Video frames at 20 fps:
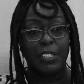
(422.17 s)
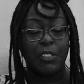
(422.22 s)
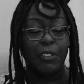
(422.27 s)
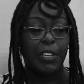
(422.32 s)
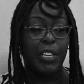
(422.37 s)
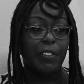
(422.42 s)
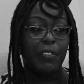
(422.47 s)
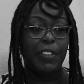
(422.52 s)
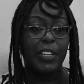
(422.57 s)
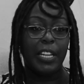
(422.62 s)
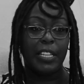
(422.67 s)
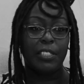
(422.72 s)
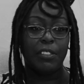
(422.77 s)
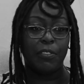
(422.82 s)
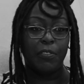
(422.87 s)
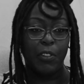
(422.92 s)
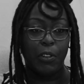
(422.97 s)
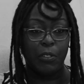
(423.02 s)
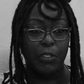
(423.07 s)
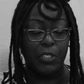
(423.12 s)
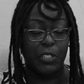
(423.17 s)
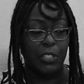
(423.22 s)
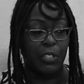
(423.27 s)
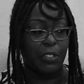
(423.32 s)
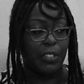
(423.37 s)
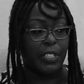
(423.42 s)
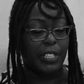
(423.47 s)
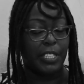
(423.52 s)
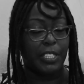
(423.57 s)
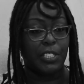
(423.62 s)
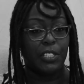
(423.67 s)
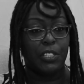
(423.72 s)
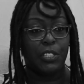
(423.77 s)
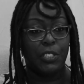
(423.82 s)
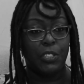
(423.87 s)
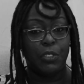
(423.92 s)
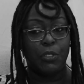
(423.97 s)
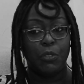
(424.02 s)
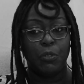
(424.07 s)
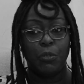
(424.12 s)
So even as a photojournalist,
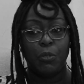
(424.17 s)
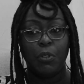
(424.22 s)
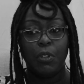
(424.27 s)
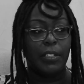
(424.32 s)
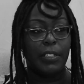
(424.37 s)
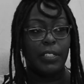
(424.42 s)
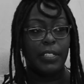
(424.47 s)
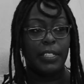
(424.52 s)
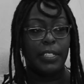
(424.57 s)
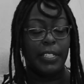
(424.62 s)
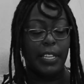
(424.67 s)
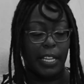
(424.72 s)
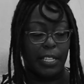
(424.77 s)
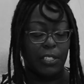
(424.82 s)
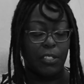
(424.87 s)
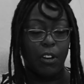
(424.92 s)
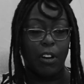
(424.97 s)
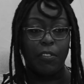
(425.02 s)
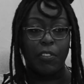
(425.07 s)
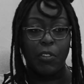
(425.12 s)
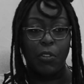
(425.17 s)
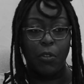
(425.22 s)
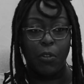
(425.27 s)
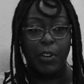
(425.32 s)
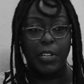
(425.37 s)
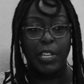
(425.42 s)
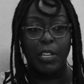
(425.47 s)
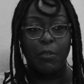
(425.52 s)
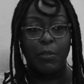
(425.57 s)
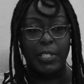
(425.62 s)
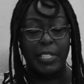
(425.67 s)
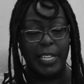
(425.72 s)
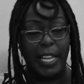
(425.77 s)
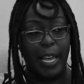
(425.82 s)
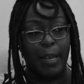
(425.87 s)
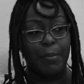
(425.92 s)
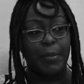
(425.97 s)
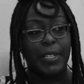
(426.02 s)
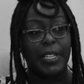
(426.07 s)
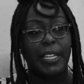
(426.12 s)
you, yes, are recording what's
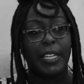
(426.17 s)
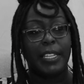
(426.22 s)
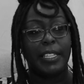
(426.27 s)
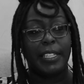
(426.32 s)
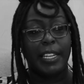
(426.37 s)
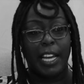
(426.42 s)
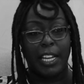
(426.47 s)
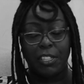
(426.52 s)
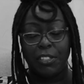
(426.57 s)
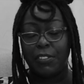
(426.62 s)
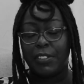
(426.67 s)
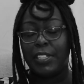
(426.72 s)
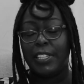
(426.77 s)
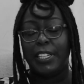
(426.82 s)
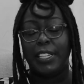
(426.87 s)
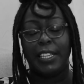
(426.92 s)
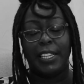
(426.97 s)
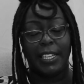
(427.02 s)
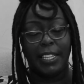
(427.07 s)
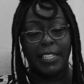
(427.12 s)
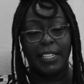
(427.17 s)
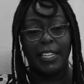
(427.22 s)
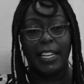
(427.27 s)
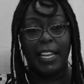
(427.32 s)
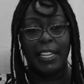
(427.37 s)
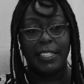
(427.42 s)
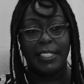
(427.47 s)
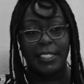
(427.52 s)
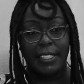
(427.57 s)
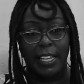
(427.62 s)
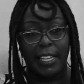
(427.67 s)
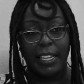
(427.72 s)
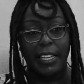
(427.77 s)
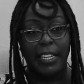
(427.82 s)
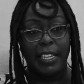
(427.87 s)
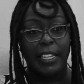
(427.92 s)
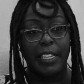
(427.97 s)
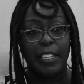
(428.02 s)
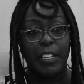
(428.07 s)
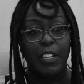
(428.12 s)
happening naturally in a
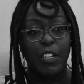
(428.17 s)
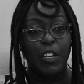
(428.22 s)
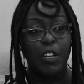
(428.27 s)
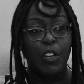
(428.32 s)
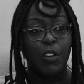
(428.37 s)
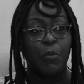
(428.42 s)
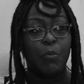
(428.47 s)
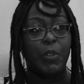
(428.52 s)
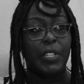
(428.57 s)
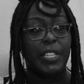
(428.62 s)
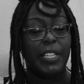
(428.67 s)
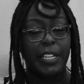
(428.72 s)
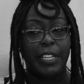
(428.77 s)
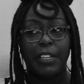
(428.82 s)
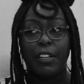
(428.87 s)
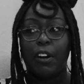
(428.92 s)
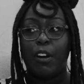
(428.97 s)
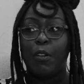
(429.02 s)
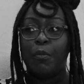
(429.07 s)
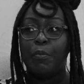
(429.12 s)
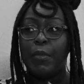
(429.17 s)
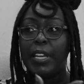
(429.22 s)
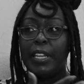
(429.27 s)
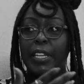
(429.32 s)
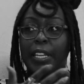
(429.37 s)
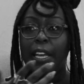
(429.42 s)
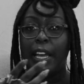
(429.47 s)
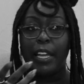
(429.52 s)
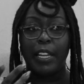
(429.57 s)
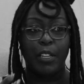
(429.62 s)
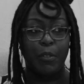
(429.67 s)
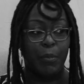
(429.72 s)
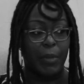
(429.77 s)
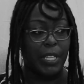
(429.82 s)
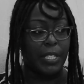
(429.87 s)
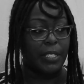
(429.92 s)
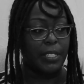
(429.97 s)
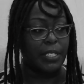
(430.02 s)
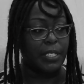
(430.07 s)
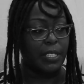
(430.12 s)
setting, but there are many
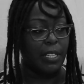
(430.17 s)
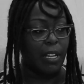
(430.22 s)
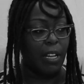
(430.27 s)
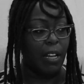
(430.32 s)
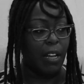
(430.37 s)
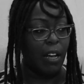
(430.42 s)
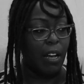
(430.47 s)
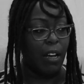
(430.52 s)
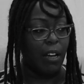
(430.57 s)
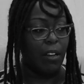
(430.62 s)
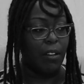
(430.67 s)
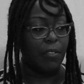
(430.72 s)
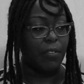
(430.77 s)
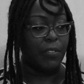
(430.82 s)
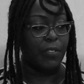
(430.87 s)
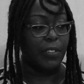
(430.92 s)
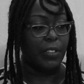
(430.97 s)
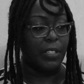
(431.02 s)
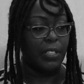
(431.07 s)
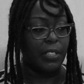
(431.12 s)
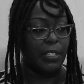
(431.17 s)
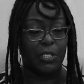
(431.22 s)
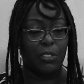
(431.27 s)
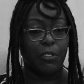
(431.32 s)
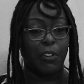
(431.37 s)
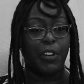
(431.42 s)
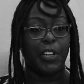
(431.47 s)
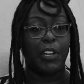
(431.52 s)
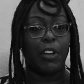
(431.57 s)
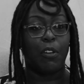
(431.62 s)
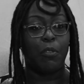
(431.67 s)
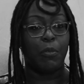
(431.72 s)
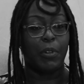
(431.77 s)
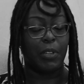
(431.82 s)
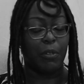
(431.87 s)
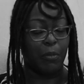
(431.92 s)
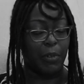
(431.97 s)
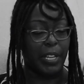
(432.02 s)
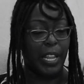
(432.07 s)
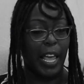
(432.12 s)
elements of the story or
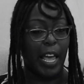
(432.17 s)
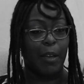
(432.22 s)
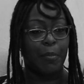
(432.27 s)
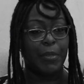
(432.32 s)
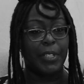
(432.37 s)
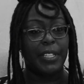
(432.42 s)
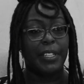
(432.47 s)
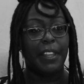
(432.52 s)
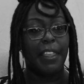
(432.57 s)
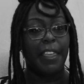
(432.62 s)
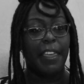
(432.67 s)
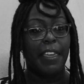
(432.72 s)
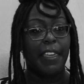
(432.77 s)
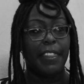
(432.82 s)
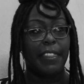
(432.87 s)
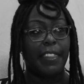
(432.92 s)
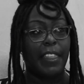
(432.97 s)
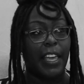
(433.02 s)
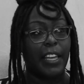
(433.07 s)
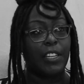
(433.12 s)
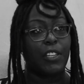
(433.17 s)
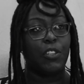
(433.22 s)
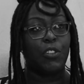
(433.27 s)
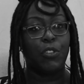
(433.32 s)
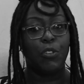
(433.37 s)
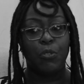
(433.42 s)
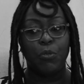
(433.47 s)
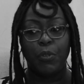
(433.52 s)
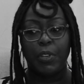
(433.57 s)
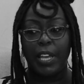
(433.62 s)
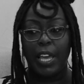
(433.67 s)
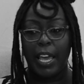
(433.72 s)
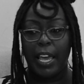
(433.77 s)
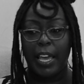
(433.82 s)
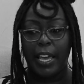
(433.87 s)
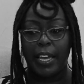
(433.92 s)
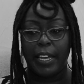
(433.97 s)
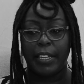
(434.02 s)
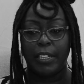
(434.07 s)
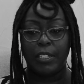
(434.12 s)
what happened that you
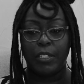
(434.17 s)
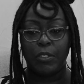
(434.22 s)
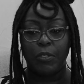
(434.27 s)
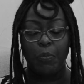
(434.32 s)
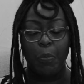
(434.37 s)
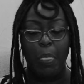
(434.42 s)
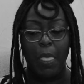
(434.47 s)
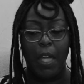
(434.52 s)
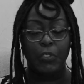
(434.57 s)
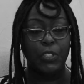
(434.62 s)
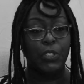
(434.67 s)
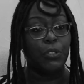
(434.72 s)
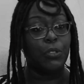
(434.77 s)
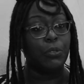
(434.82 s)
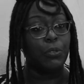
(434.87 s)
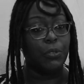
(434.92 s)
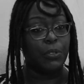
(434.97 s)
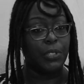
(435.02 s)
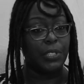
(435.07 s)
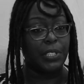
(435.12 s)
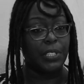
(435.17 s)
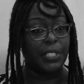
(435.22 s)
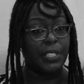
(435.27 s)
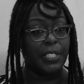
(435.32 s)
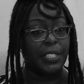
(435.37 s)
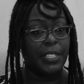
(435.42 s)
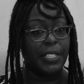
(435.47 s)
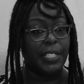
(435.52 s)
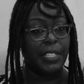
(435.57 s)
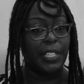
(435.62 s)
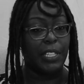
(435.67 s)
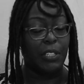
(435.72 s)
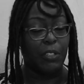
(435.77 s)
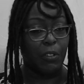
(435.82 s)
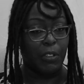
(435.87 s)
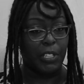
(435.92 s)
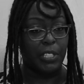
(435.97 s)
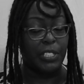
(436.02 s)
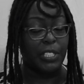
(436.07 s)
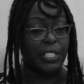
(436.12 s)
can use in
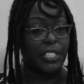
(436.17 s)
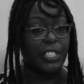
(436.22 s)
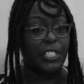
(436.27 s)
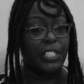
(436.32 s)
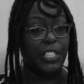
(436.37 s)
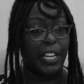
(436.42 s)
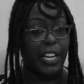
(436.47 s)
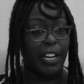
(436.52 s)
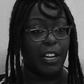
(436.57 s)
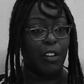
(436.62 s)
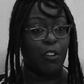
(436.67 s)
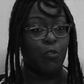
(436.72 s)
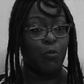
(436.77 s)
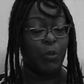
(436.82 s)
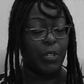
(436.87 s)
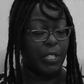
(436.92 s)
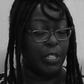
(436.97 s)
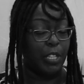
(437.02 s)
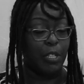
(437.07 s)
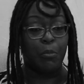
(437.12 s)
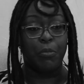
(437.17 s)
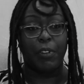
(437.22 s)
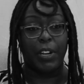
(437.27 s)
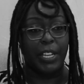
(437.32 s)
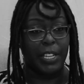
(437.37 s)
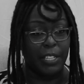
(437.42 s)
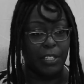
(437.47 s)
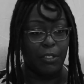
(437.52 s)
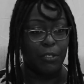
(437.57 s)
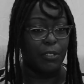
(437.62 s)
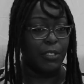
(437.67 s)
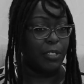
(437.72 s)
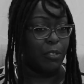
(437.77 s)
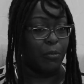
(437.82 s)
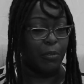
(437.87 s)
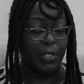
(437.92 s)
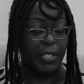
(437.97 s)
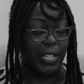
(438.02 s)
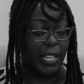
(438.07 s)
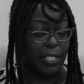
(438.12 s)
order to share what the breaking news
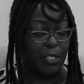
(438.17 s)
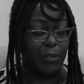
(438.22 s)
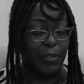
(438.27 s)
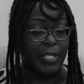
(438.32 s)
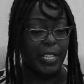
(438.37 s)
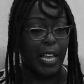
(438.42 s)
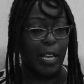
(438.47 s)
that's what's